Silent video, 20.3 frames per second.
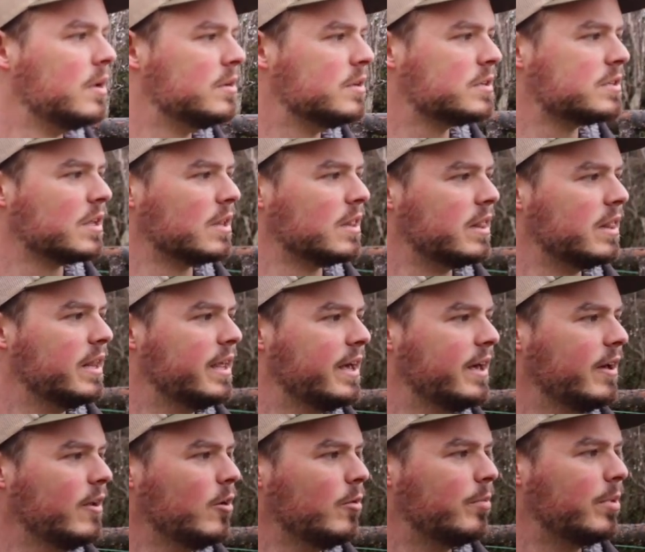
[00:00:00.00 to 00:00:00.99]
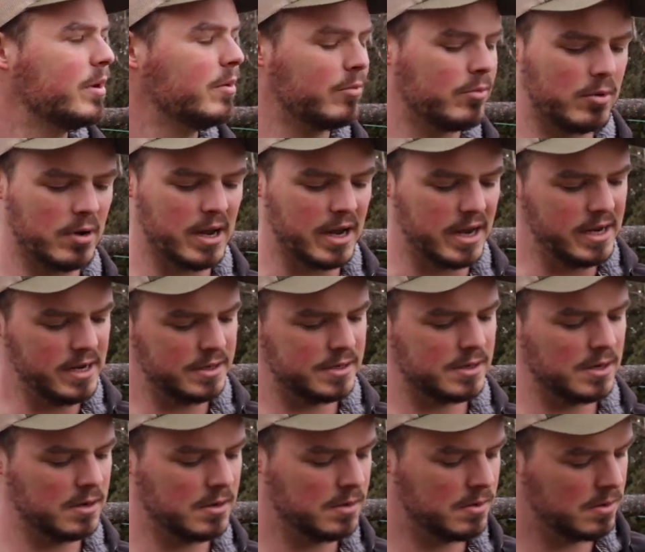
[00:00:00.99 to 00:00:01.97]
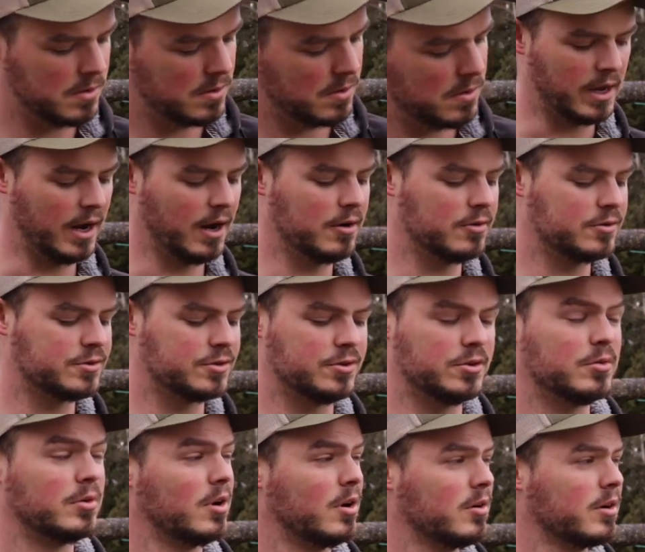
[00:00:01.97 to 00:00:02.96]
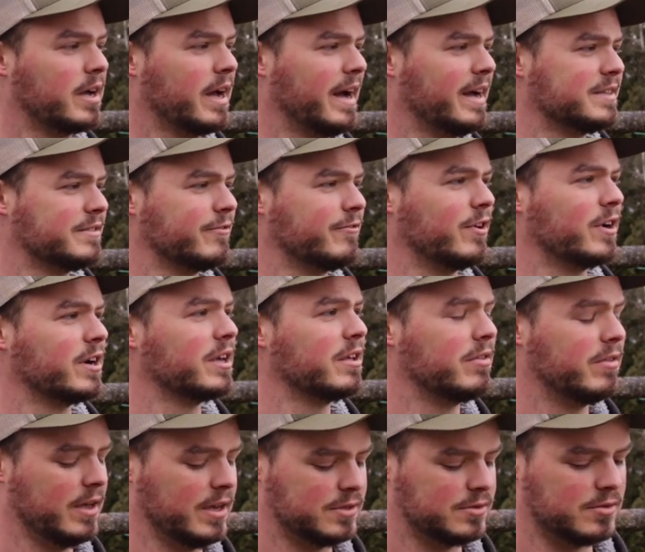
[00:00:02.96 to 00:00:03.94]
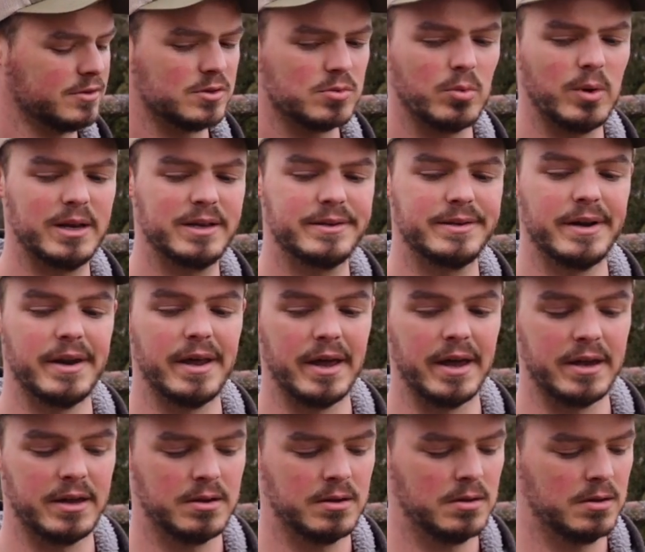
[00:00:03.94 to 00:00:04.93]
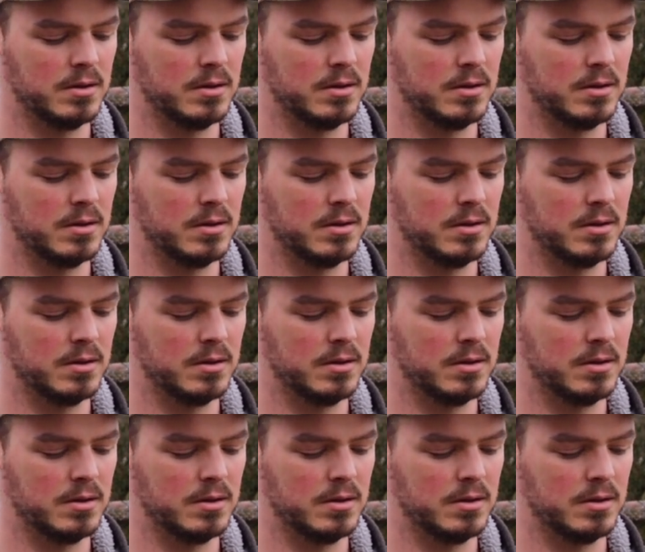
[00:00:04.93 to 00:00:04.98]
Just a little bit right. Arrows are doing all kinds of funky things with this wind today.